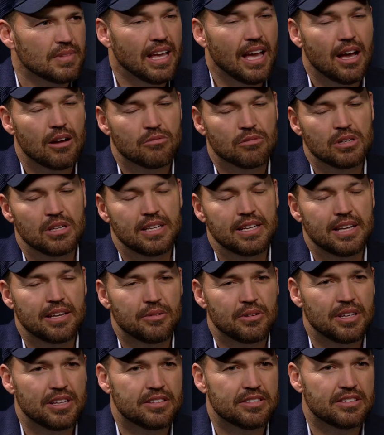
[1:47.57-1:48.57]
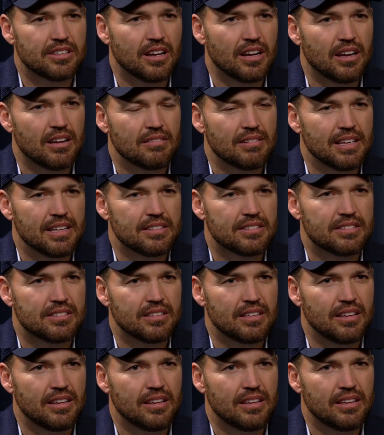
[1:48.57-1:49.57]
Yeah, really, it's uh, it's
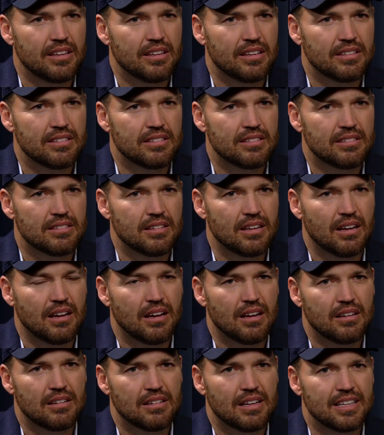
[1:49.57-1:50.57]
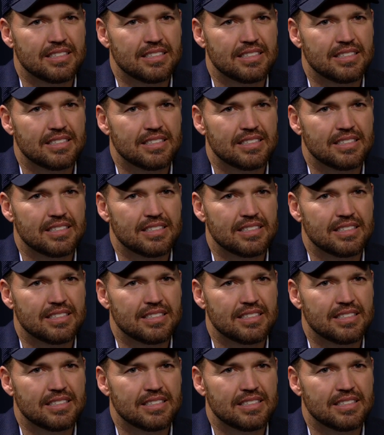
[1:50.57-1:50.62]
the uh,